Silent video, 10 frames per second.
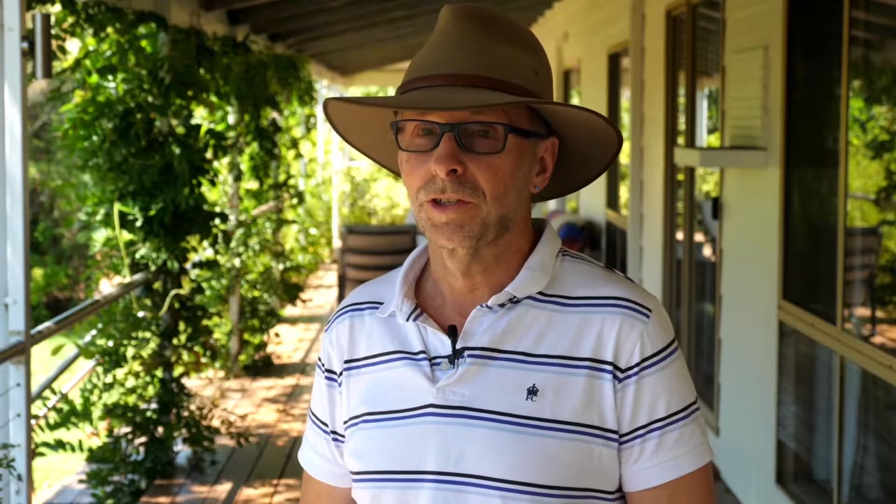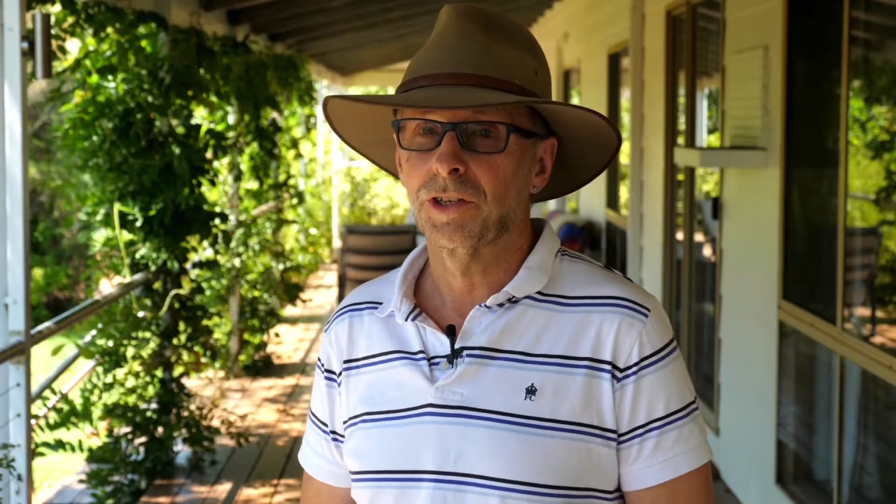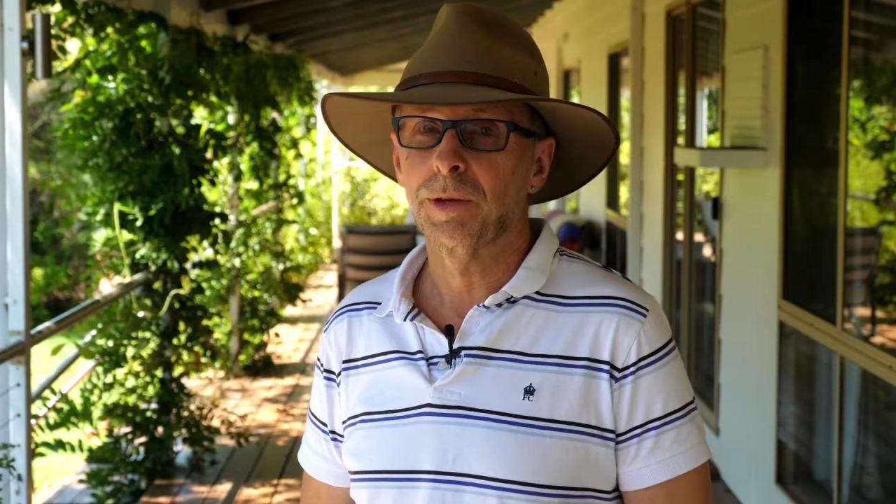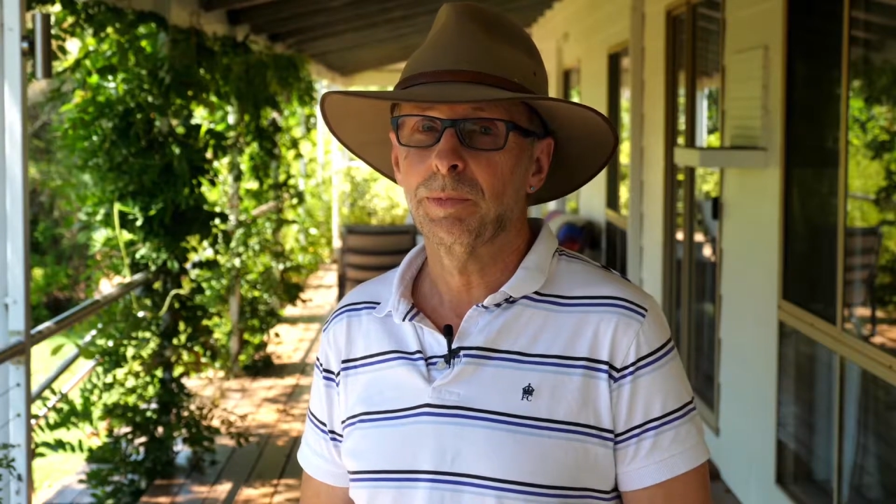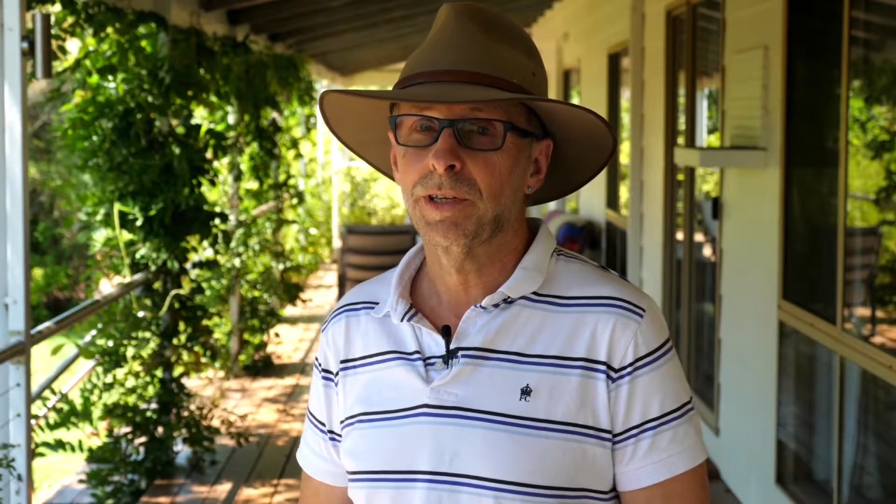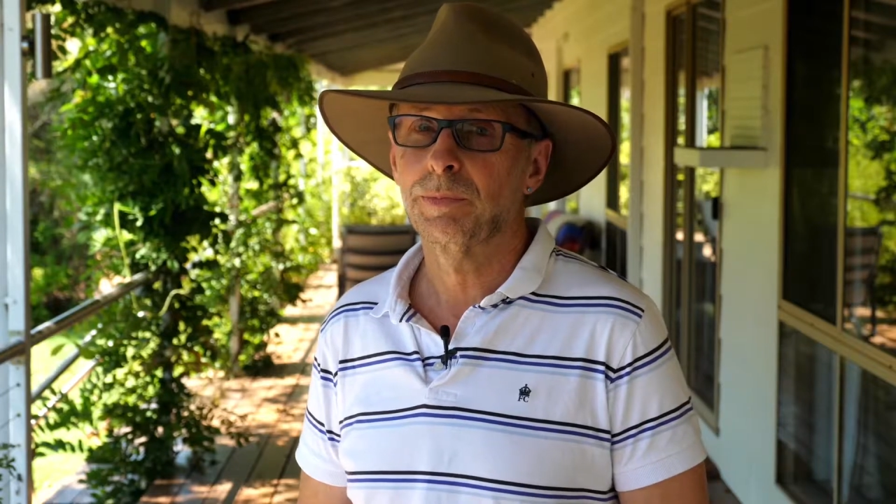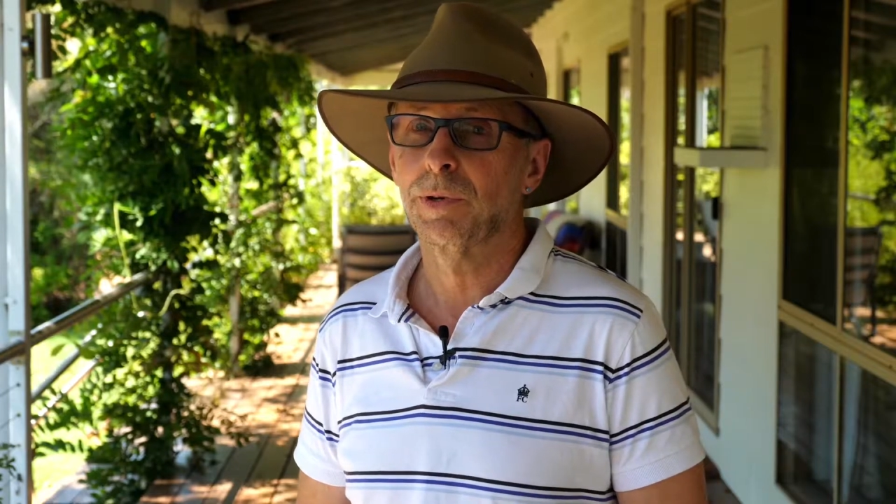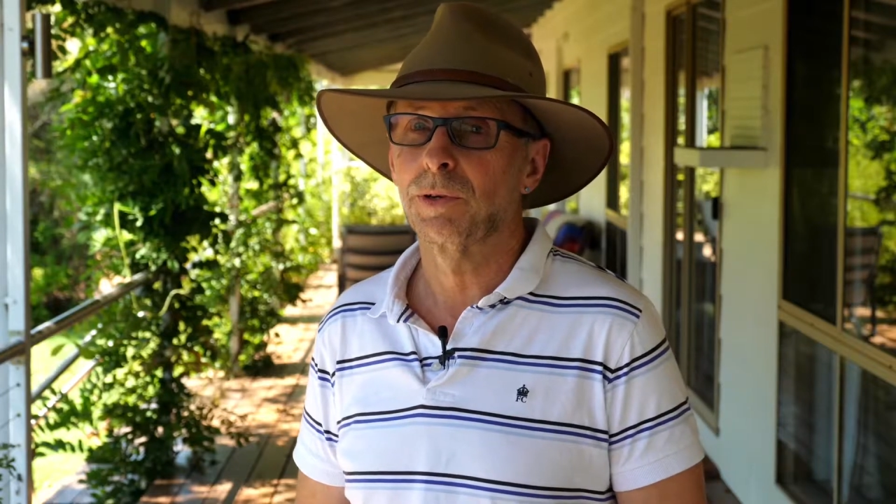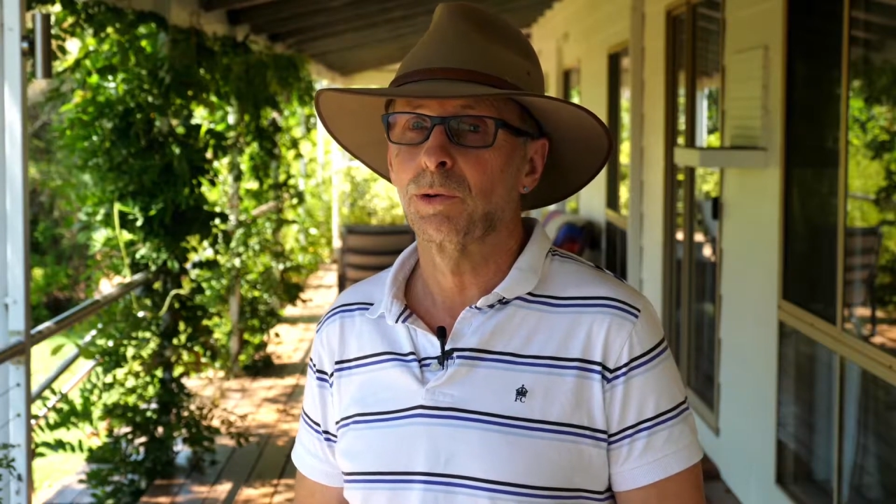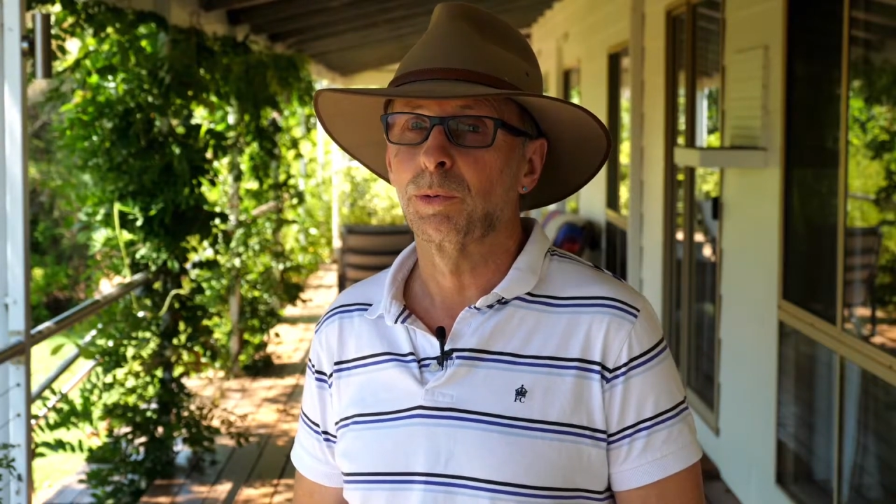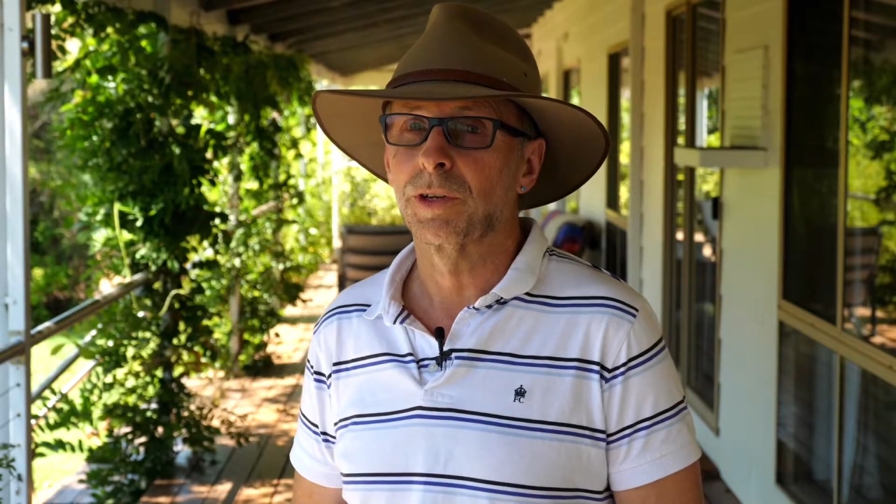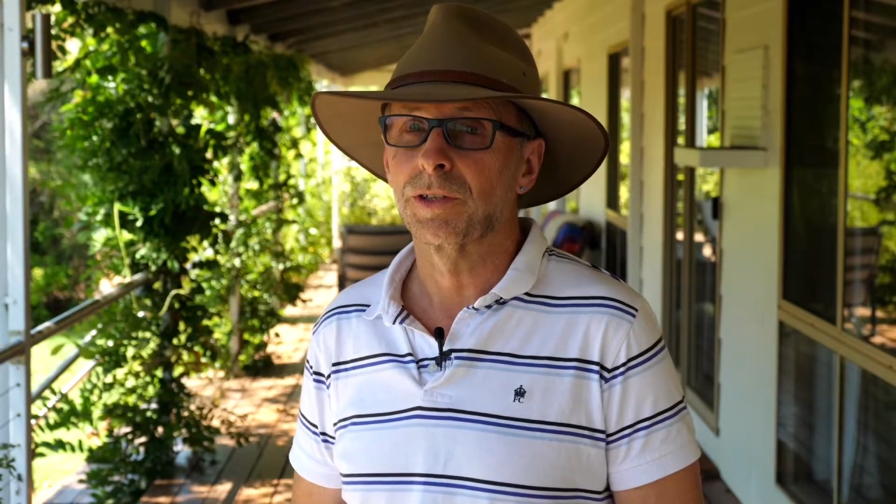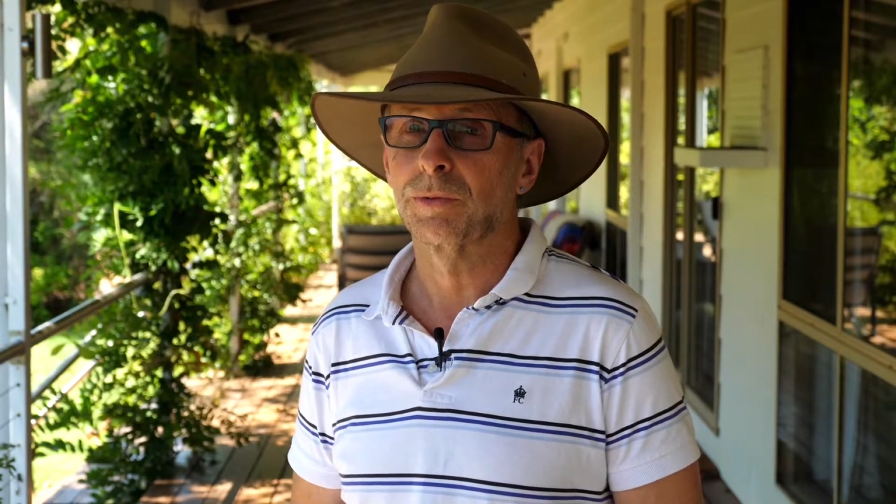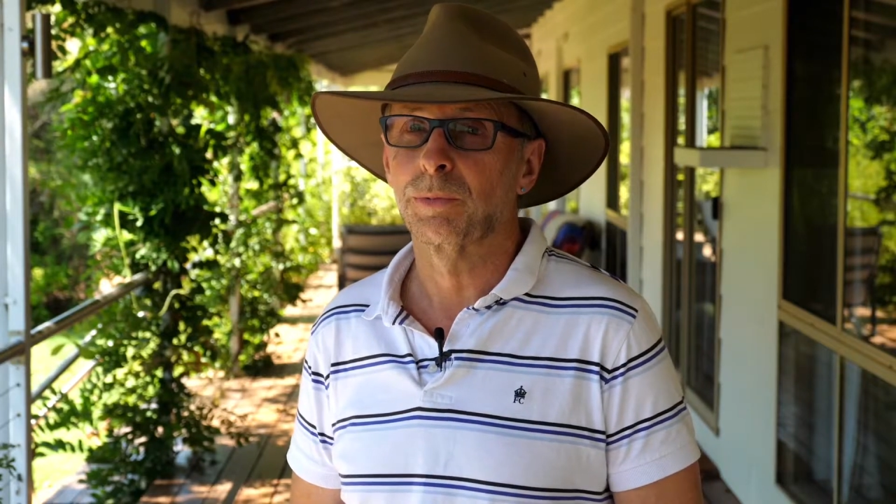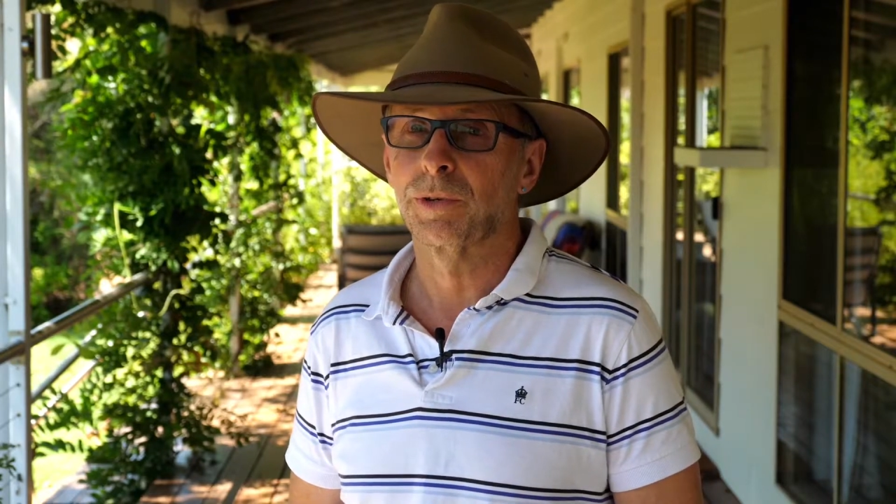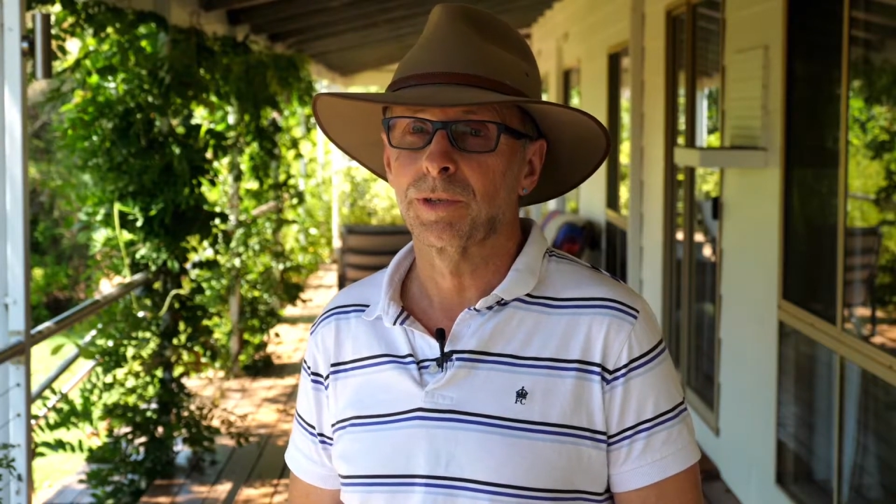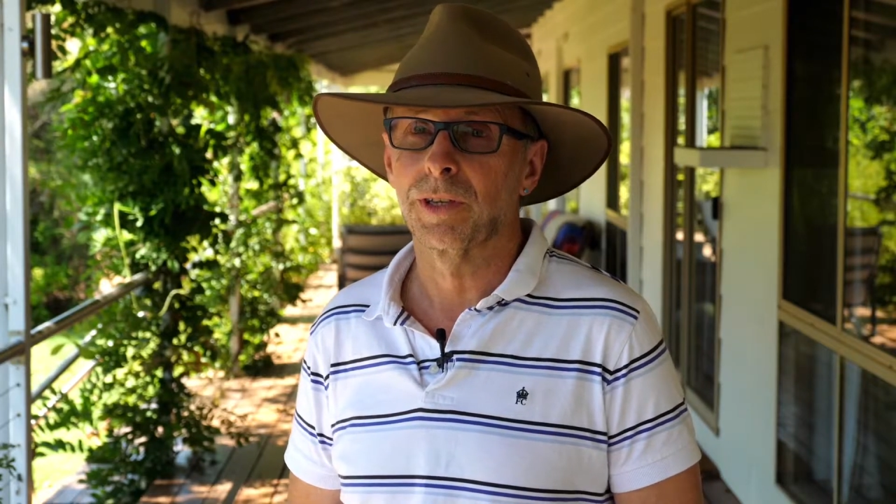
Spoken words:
the cheapest, but nor was